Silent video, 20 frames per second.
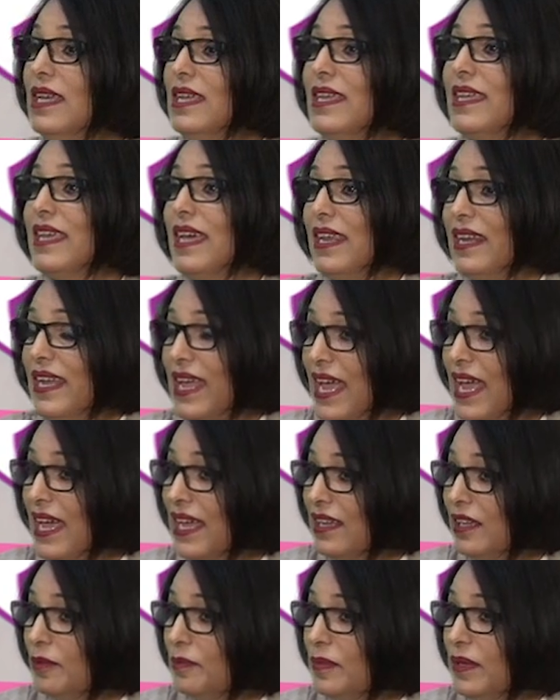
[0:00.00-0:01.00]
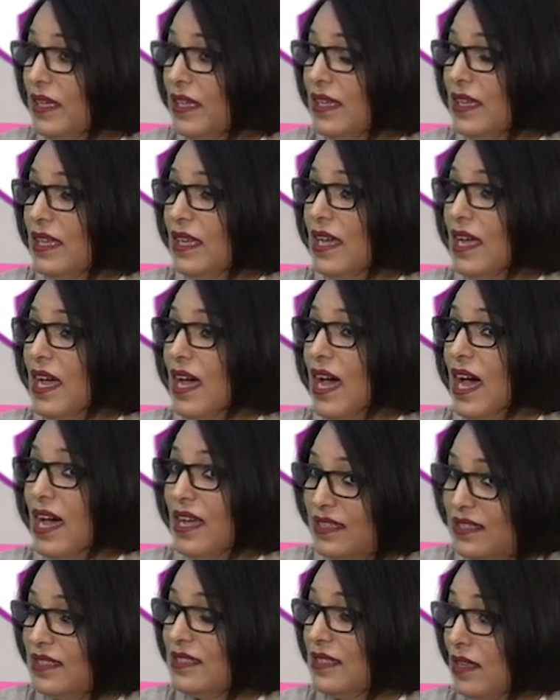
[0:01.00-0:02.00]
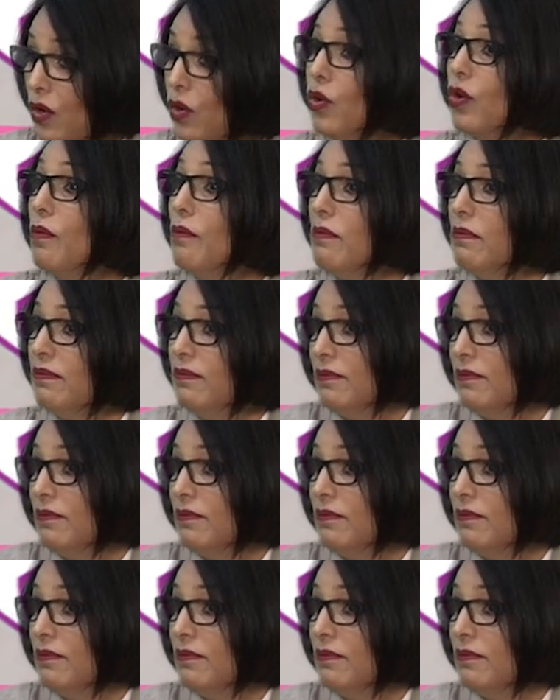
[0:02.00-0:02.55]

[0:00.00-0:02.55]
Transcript: can help us, or